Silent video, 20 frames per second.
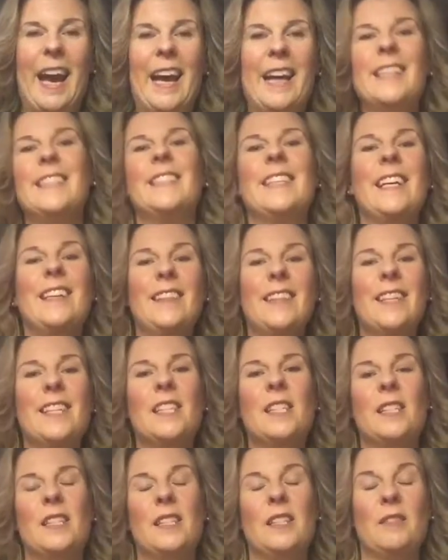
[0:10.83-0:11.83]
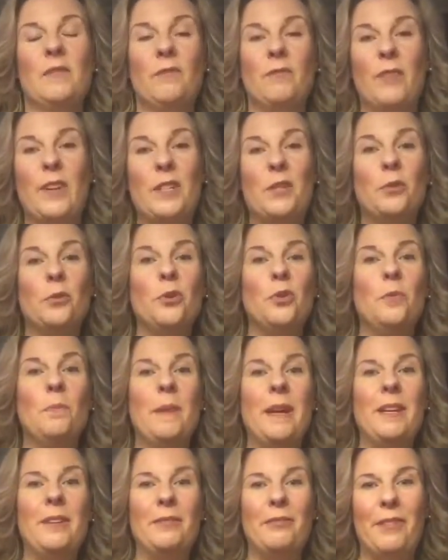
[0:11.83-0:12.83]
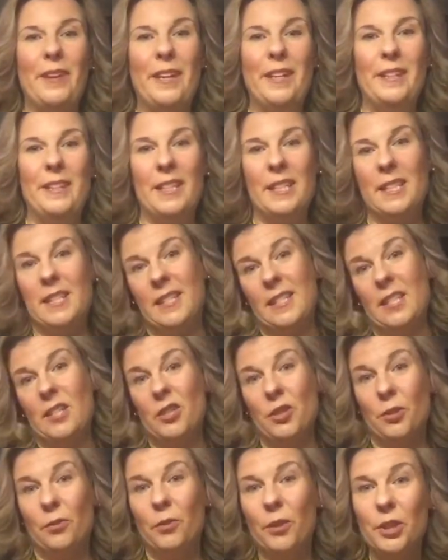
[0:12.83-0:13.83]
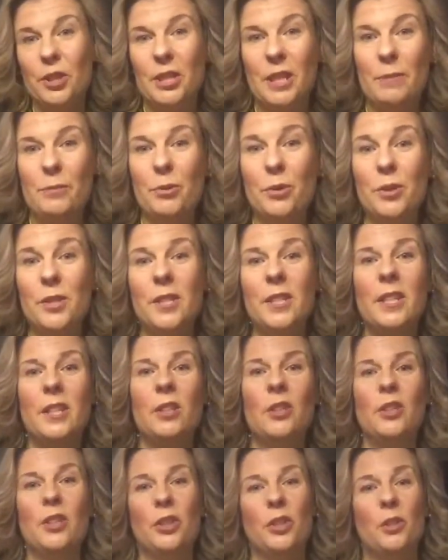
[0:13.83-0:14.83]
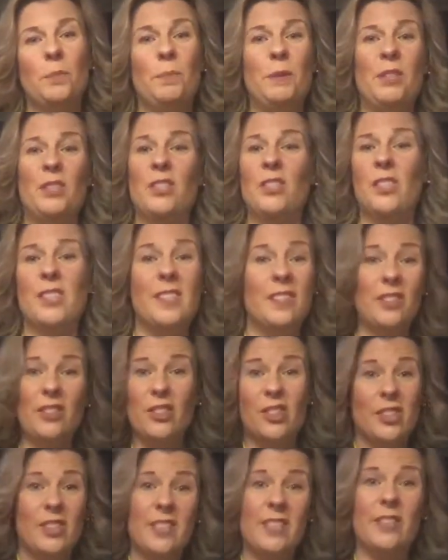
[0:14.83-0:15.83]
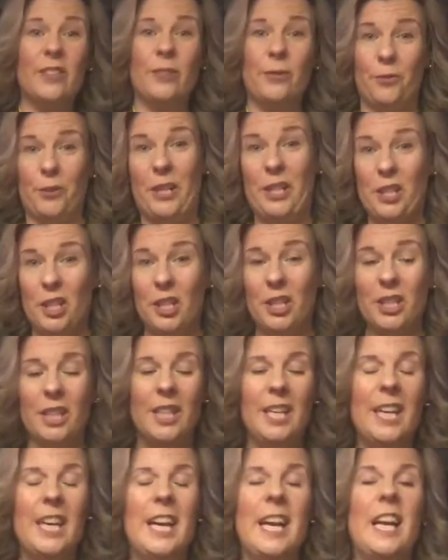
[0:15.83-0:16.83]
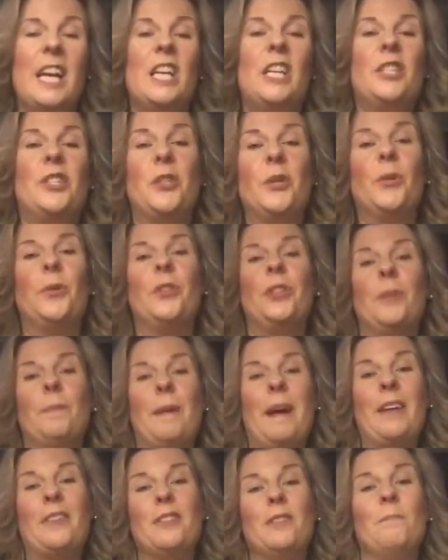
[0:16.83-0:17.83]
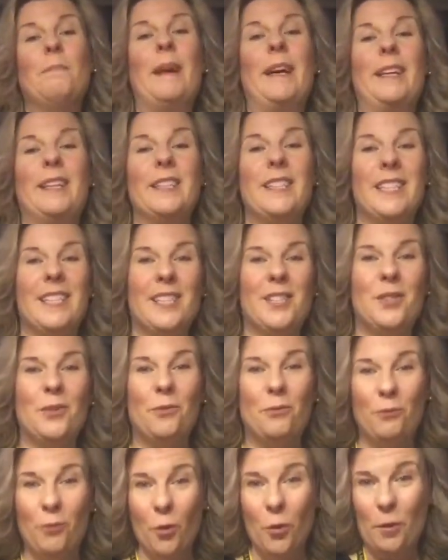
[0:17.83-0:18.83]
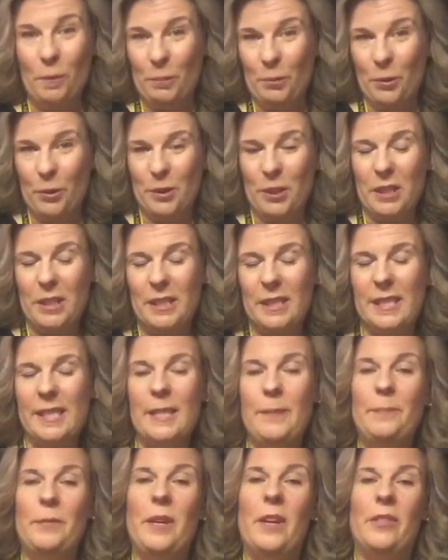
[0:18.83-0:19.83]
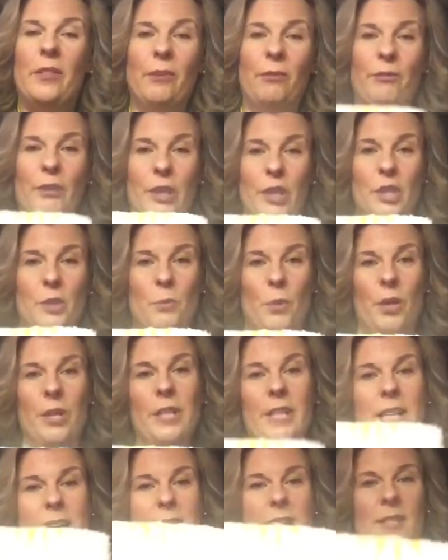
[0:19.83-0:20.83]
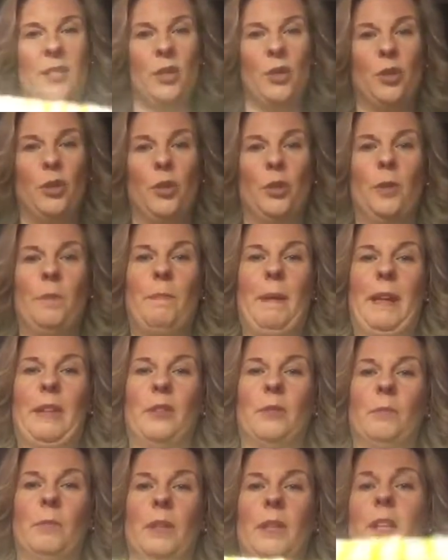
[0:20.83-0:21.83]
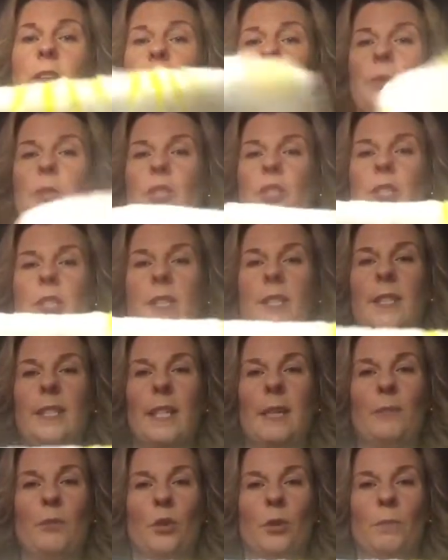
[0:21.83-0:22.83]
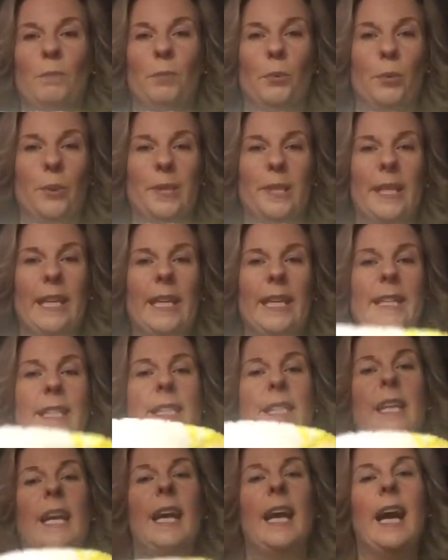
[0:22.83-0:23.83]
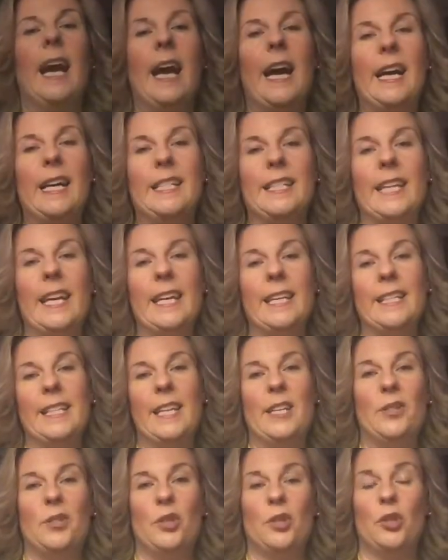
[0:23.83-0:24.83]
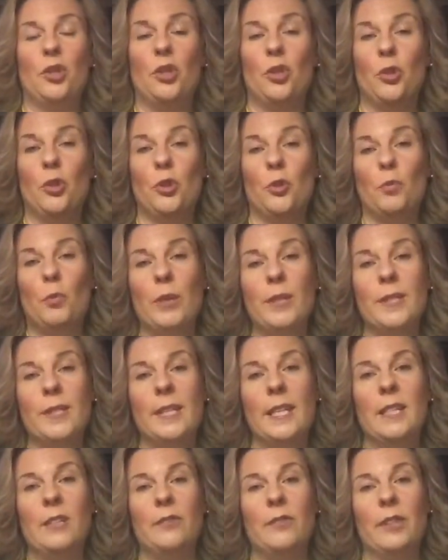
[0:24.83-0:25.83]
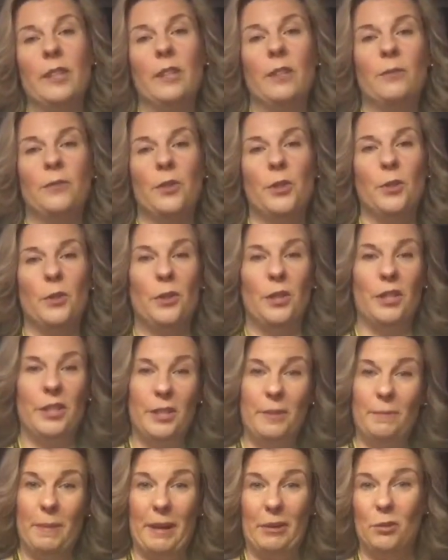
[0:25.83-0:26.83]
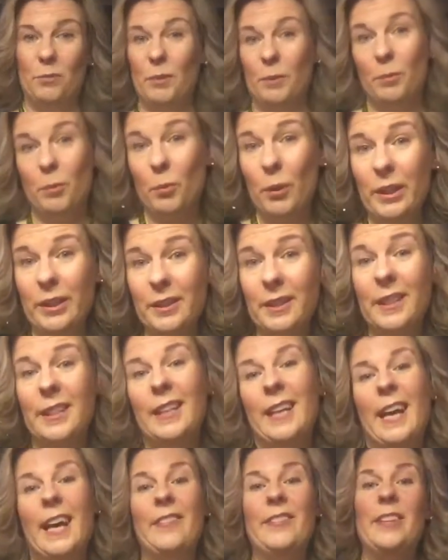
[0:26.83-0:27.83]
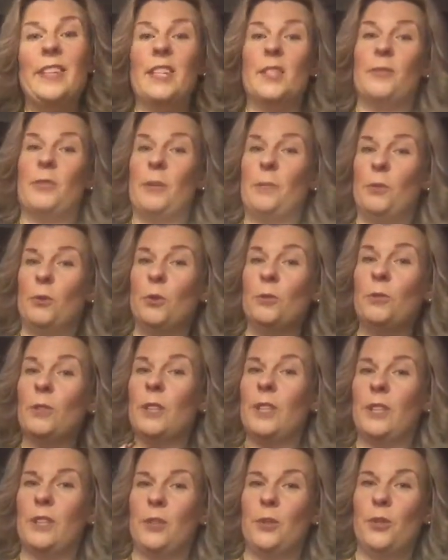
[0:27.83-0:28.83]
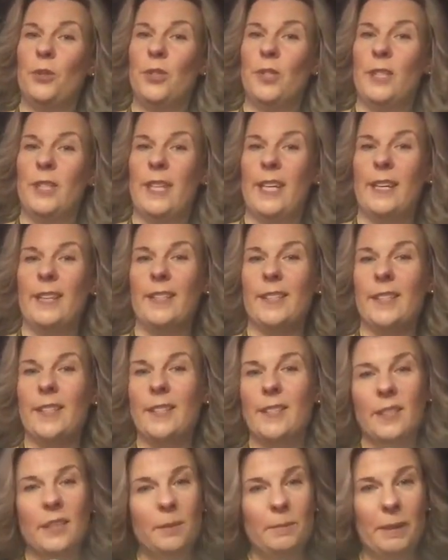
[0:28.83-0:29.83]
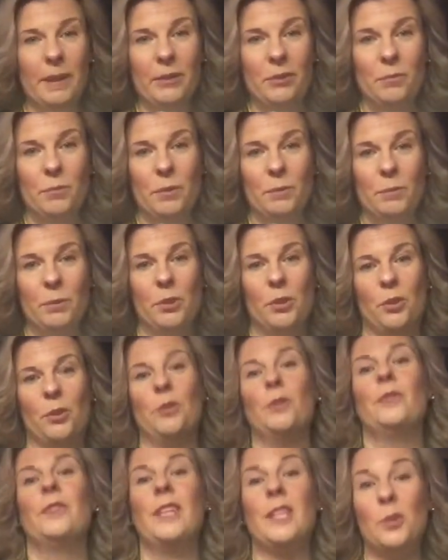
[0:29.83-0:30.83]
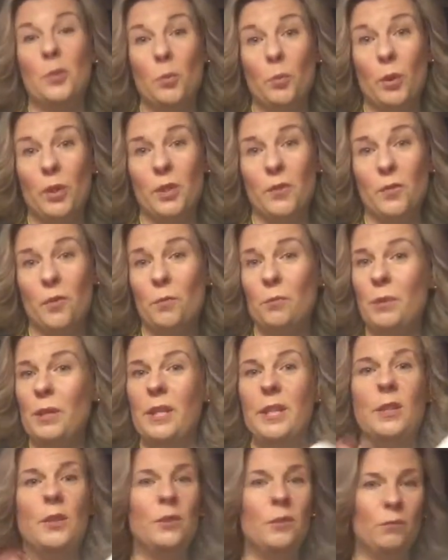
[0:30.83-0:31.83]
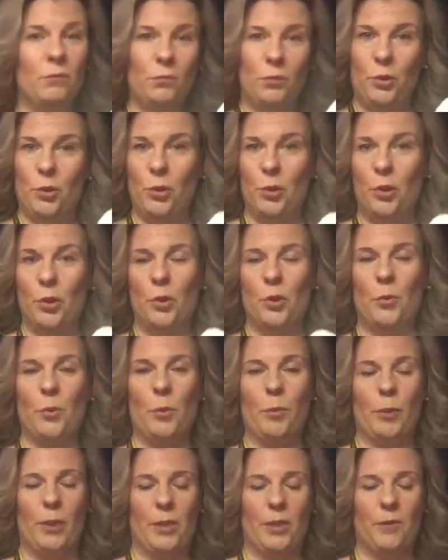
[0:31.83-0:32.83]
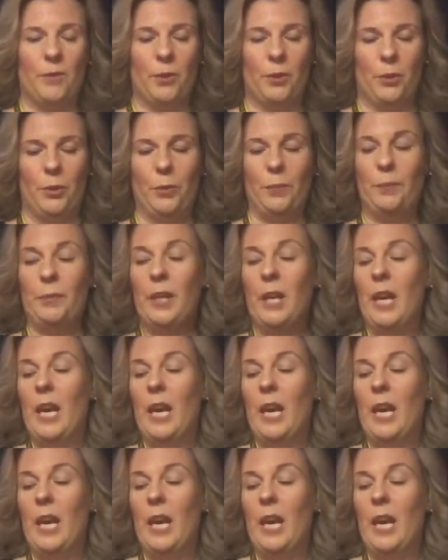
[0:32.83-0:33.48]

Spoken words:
and in this video you might find this is your first time using it, or it could be you just need a refresher. So your bathroom pack consists of four products. The first one is your bathroom glove, which is the same on both sides, and I tend to just use one side of the glove to clean bathroom number one, and then I flip it over and I use the second side to clean bathroom number two. That's what works for me. You choose what works for you.